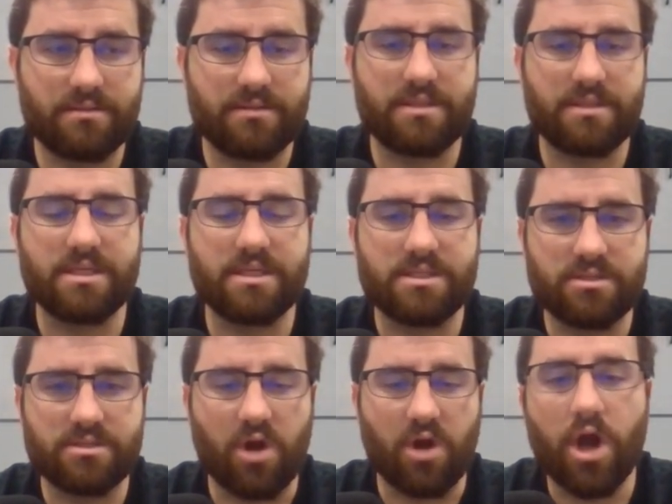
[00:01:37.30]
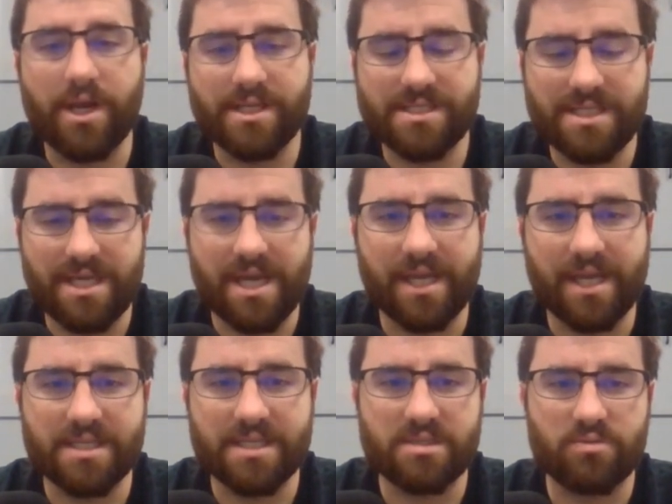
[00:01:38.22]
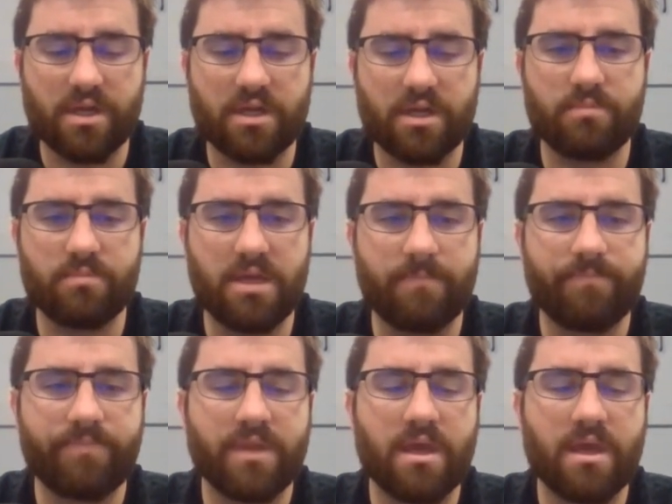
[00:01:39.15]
dishonesty, I guess is what it could be.